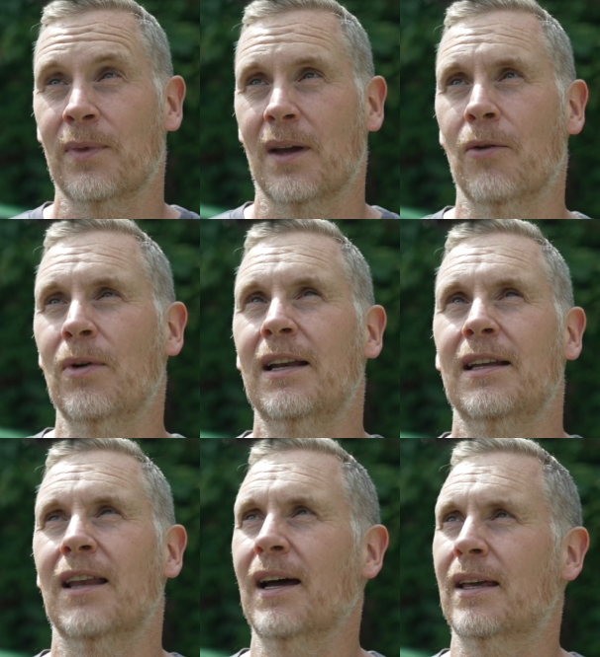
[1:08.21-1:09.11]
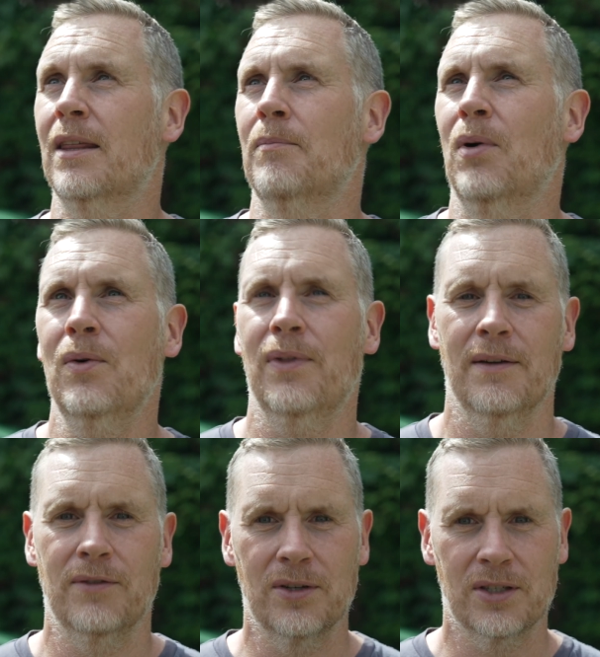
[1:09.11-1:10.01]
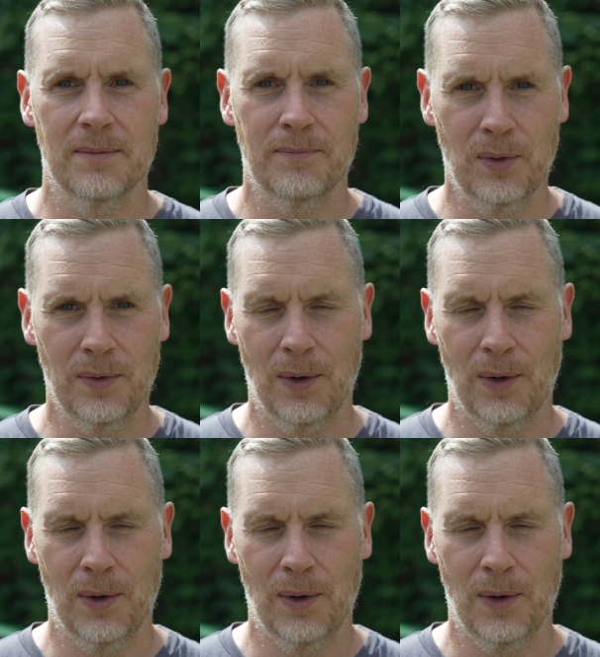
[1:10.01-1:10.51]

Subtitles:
I really like them both. I've used them both